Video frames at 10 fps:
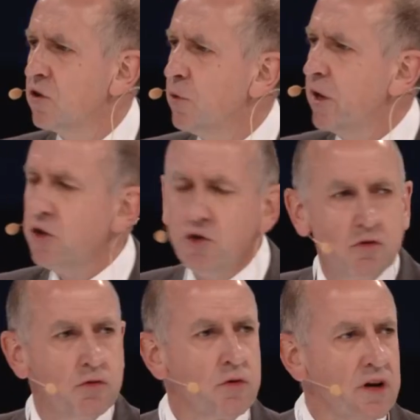you in
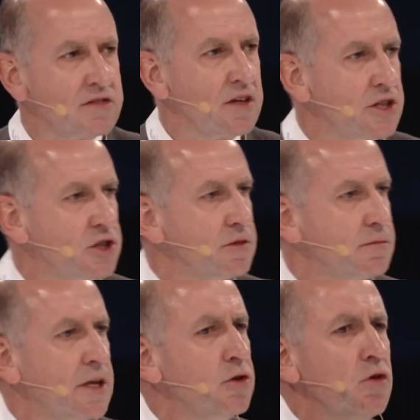your organization.
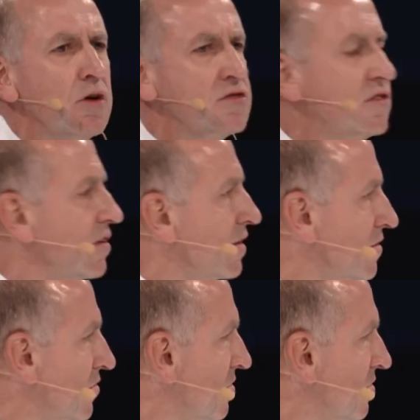They do lots of things.